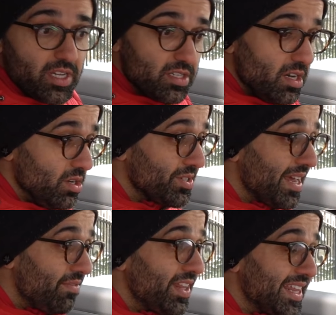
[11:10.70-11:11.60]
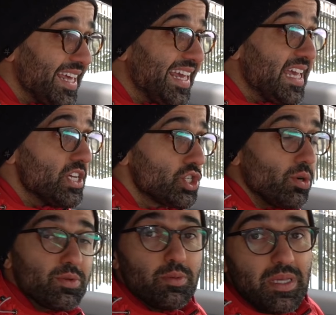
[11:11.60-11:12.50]
exhaust, everything is
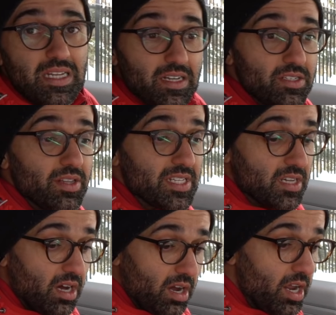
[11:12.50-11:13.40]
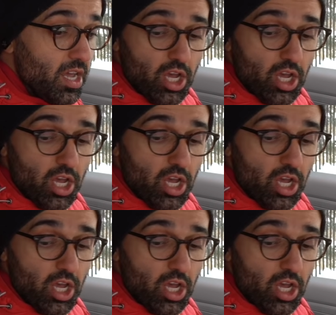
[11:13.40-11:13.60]
going to be done to this car